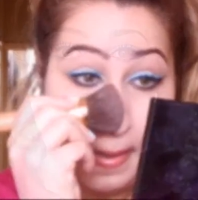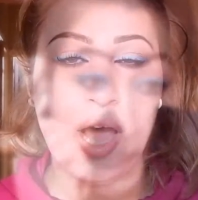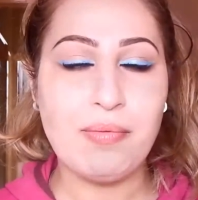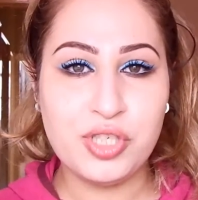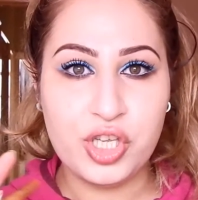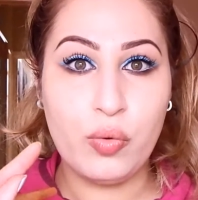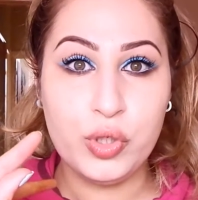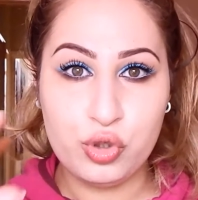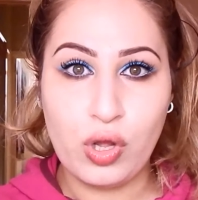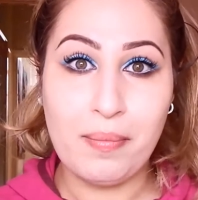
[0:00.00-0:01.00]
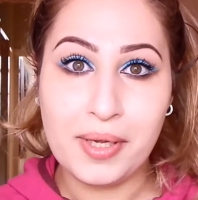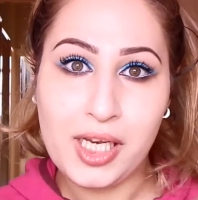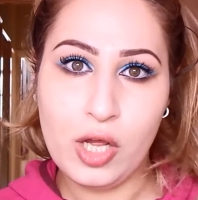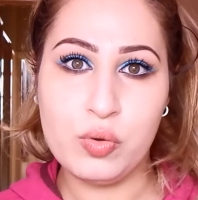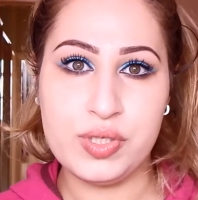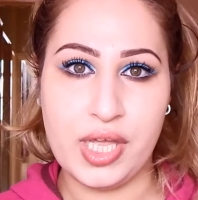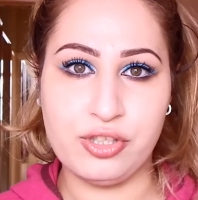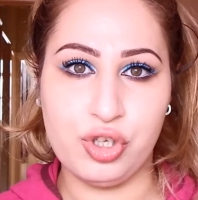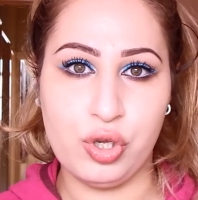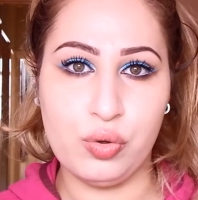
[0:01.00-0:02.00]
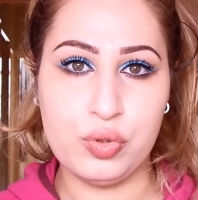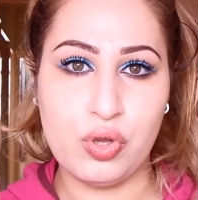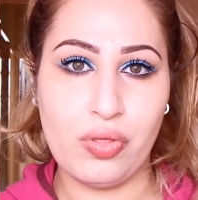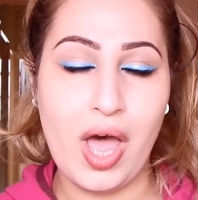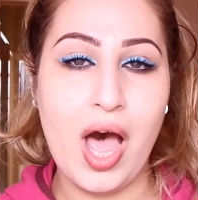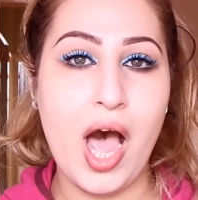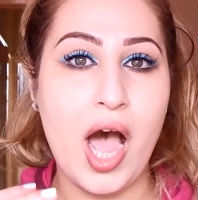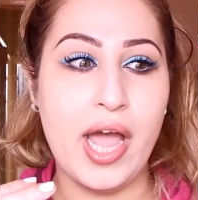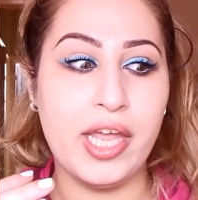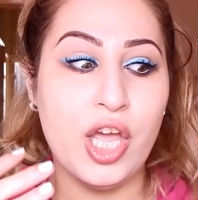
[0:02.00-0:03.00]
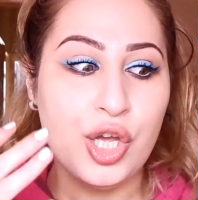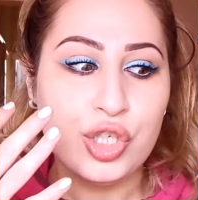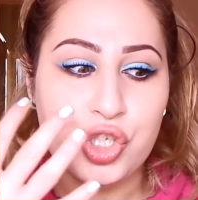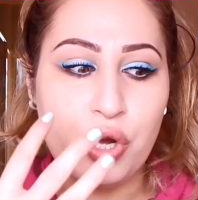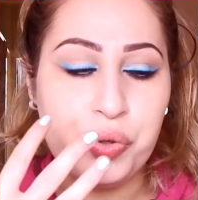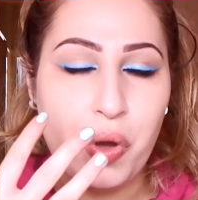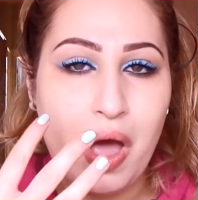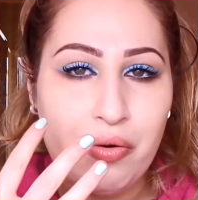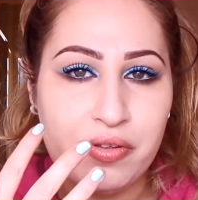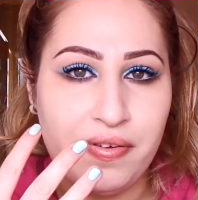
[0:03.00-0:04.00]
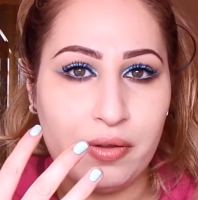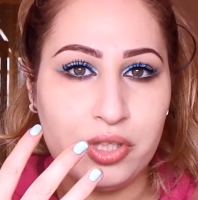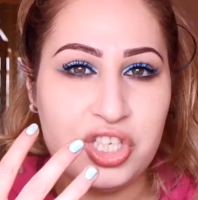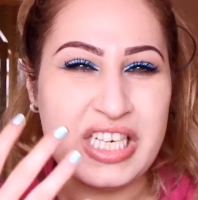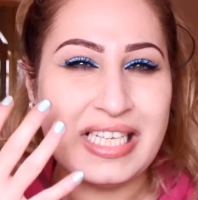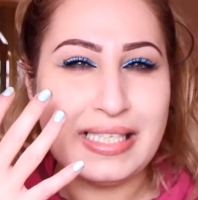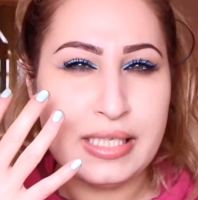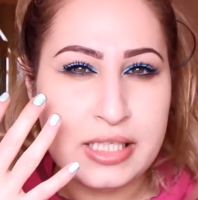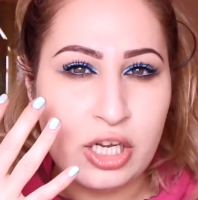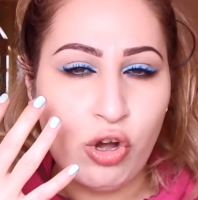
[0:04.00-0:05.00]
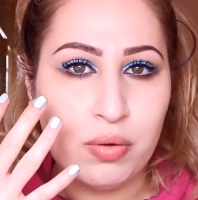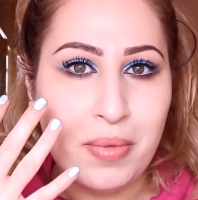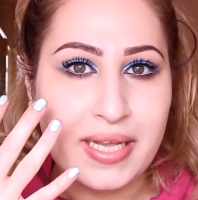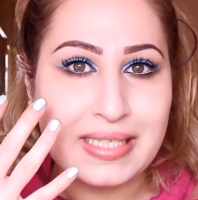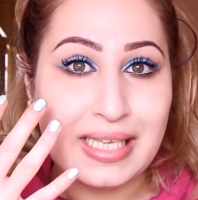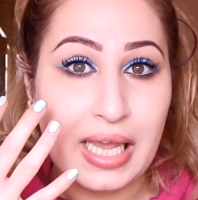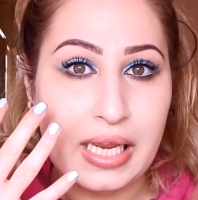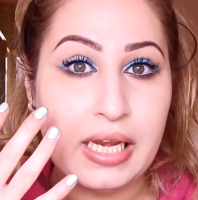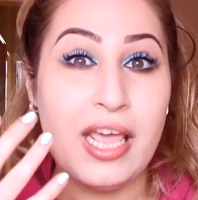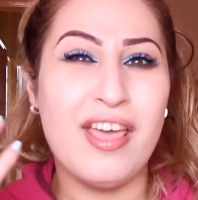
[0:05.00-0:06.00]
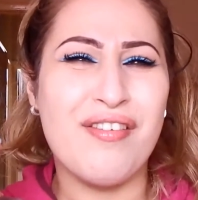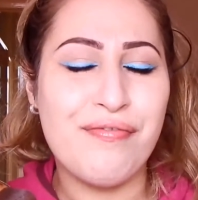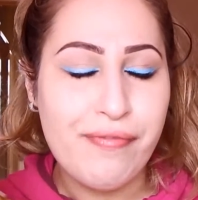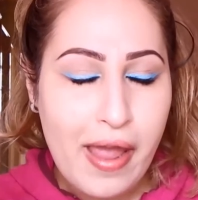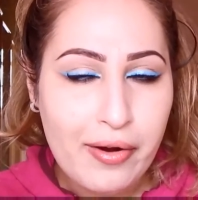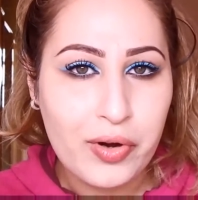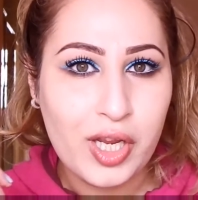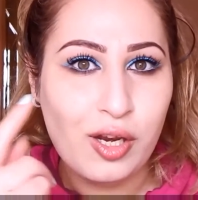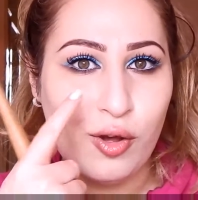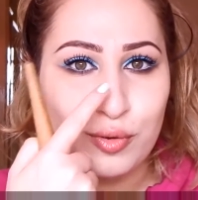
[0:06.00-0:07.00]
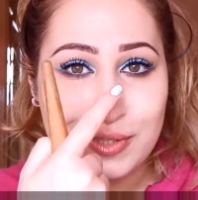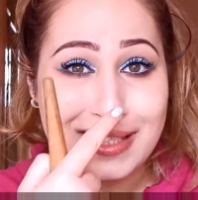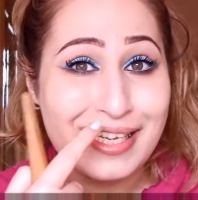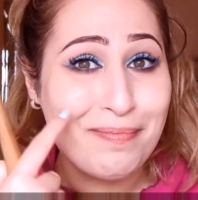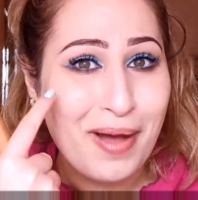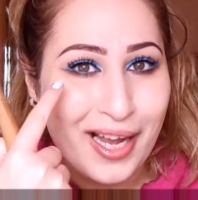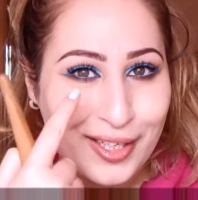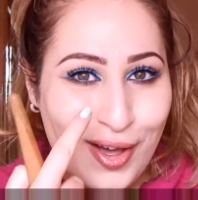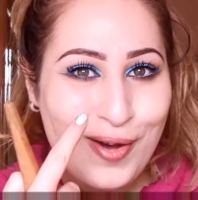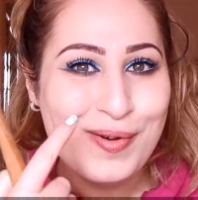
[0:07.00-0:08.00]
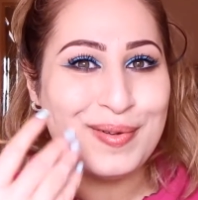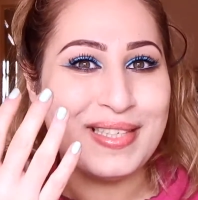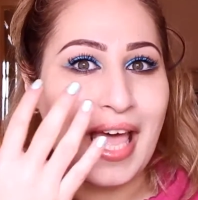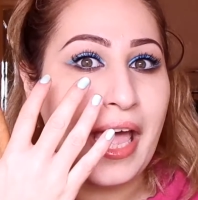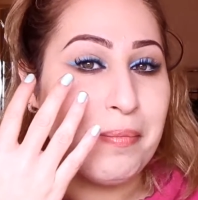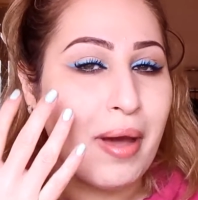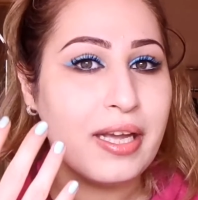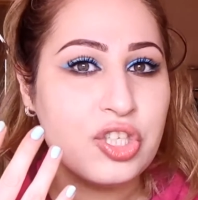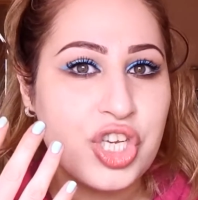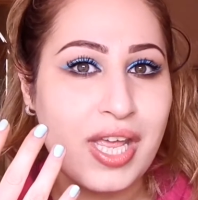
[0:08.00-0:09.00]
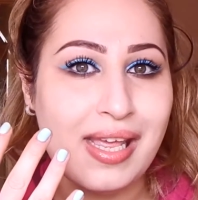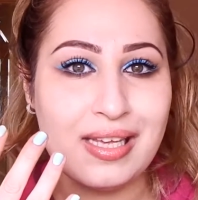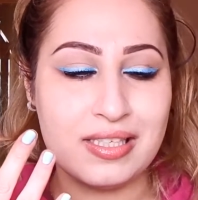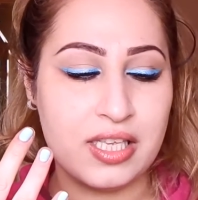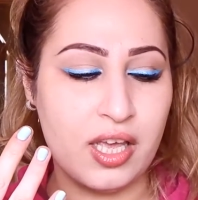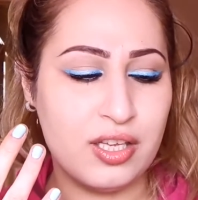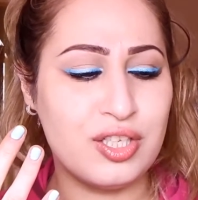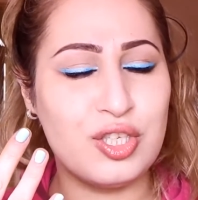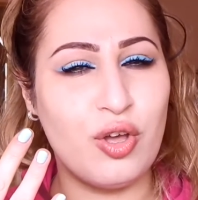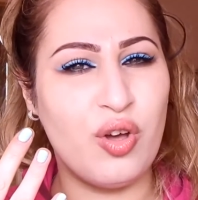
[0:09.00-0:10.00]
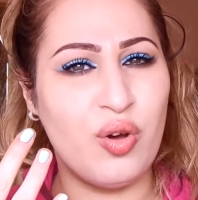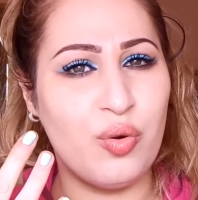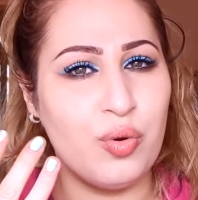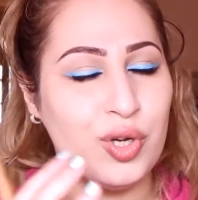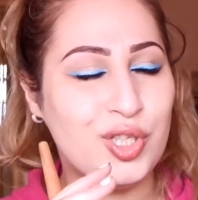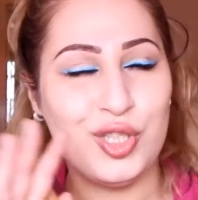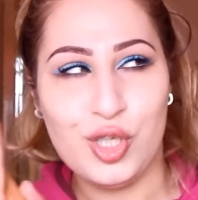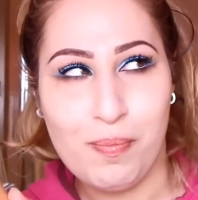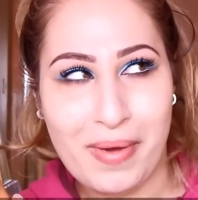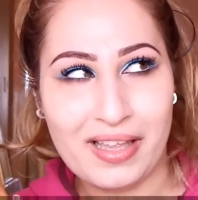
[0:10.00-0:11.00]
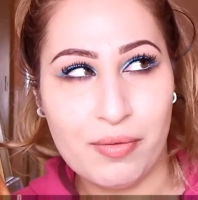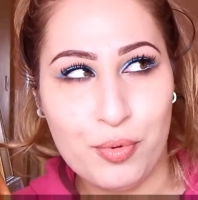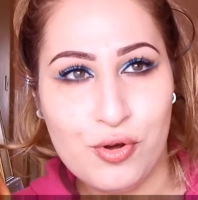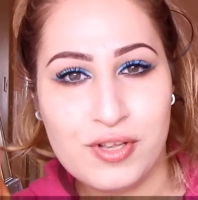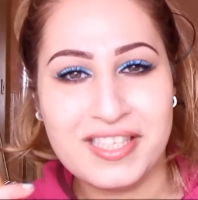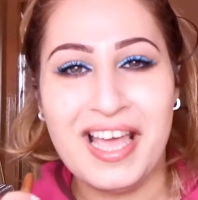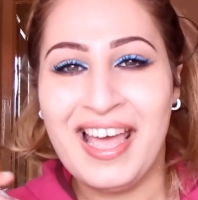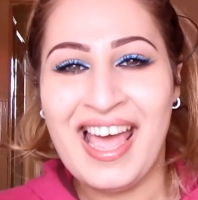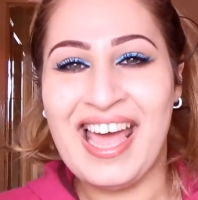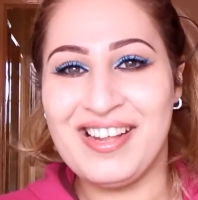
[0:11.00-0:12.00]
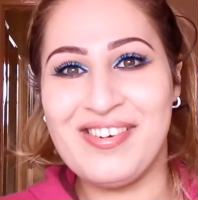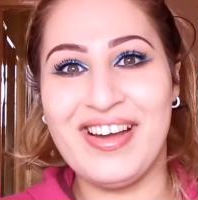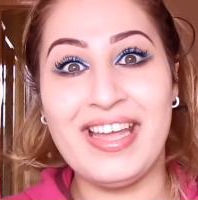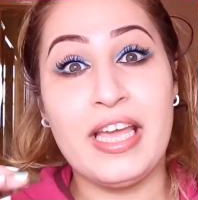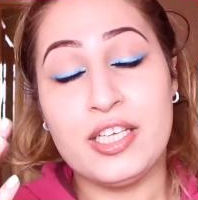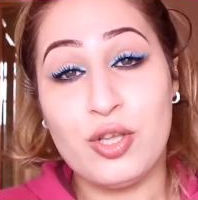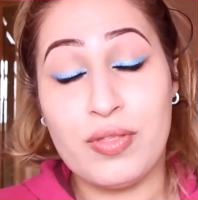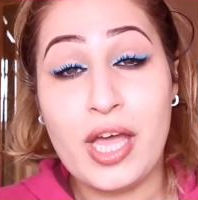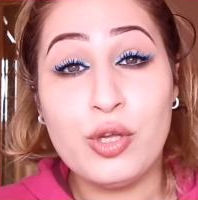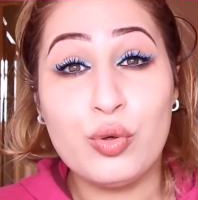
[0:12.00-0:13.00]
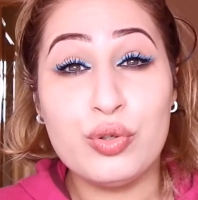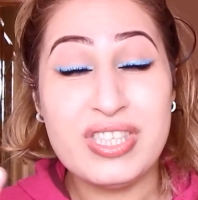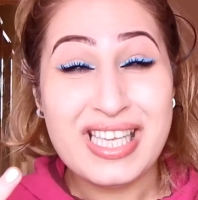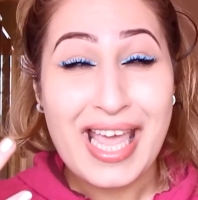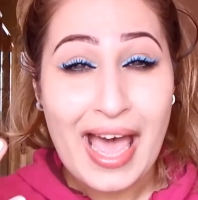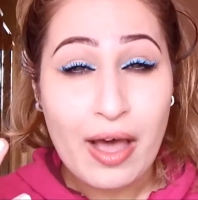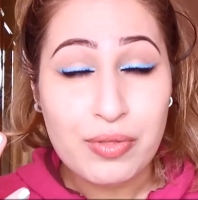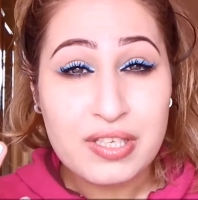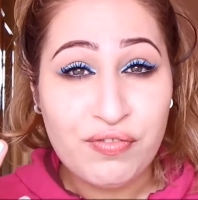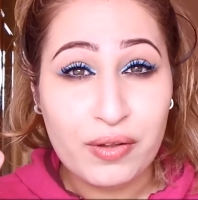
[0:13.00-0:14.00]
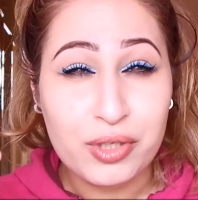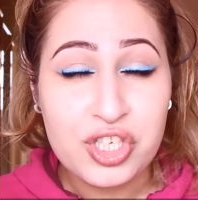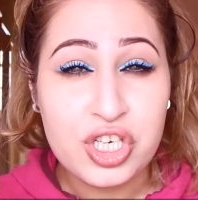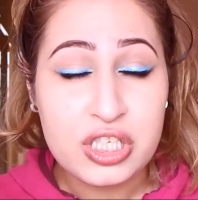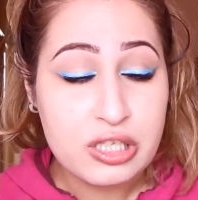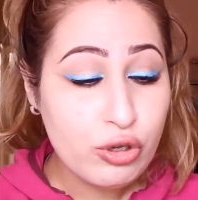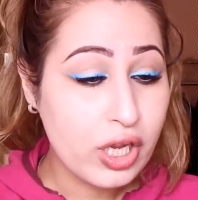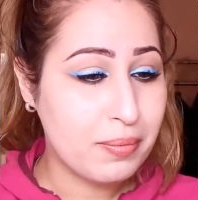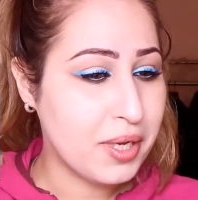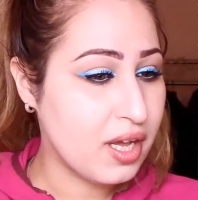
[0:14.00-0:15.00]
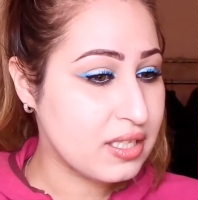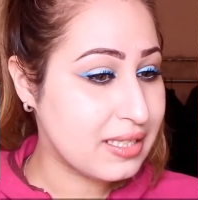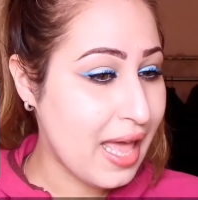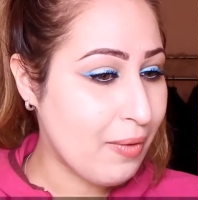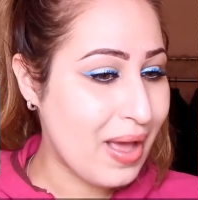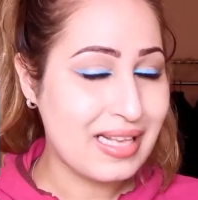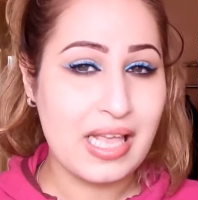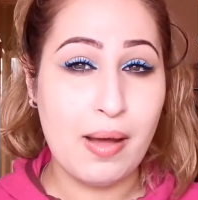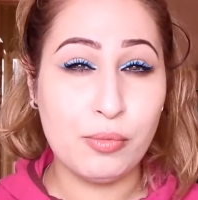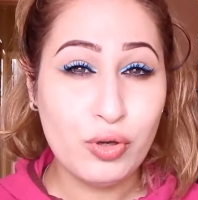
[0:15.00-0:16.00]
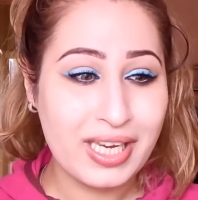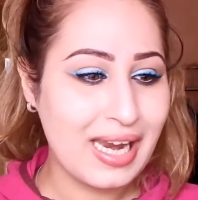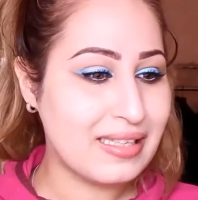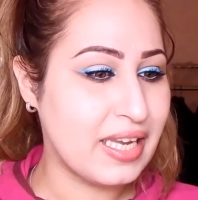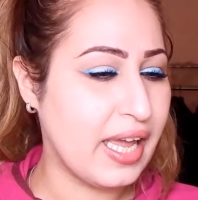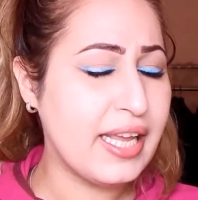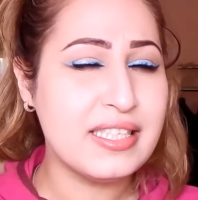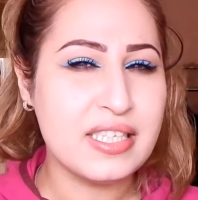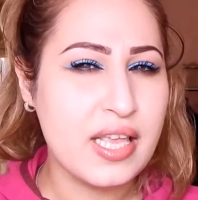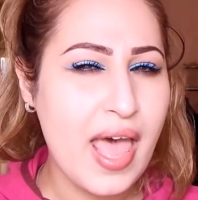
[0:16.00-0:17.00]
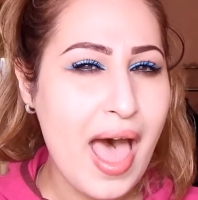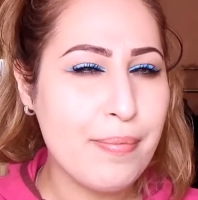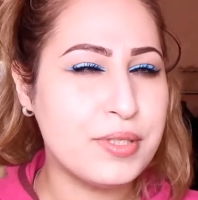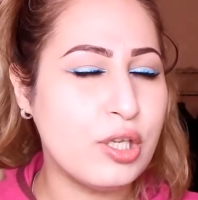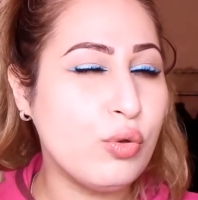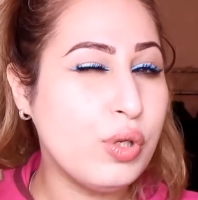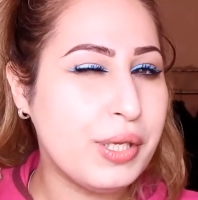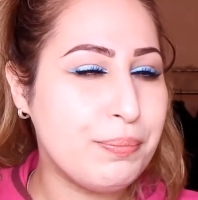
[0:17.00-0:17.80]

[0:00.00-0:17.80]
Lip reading: I'm just going to come closer to you so that I show you how the foundation is sitting on my skin, very close near my nose and my cheeks. So don't mind the pause. Anyway, so that you could see how this foundation is looking, because now as I'm looking at it, it's absolutely